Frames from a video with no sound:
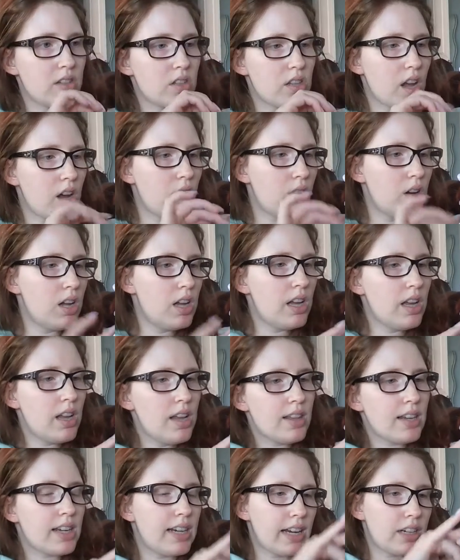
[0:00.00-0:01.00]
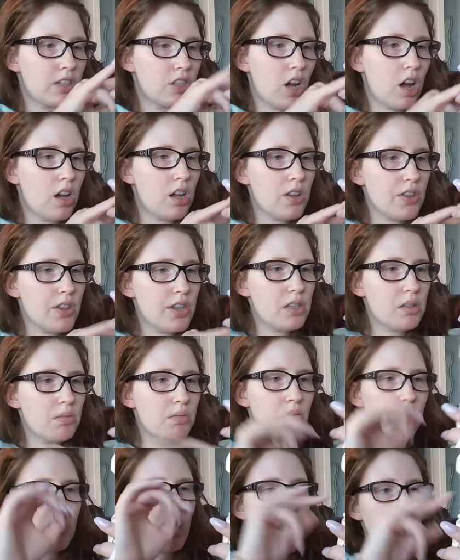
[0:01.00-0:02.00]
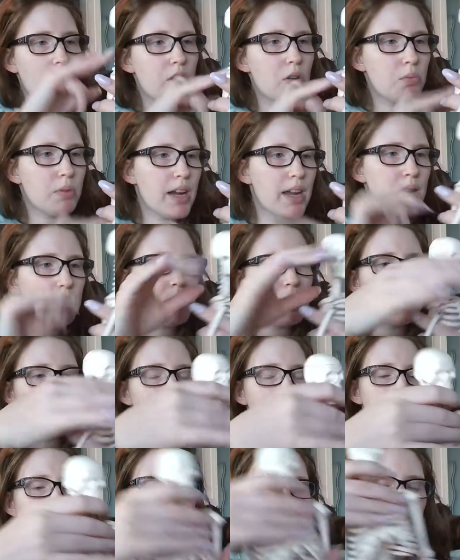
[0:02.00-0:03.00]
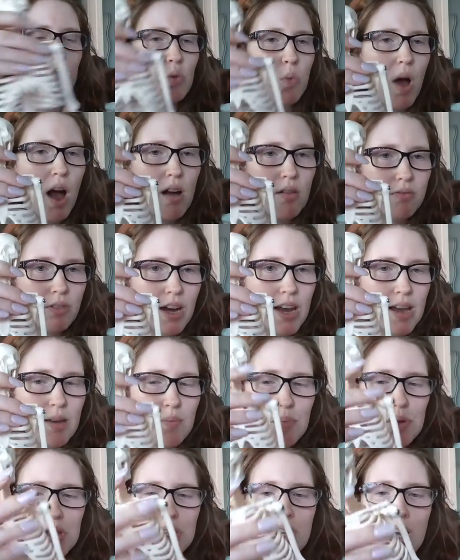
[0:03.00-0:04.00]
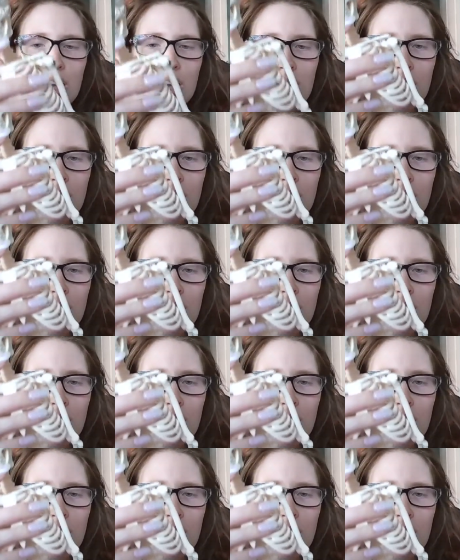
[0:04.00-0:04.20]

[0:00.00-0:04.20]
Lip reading: So connect to all the ribs. There's 12 ribs.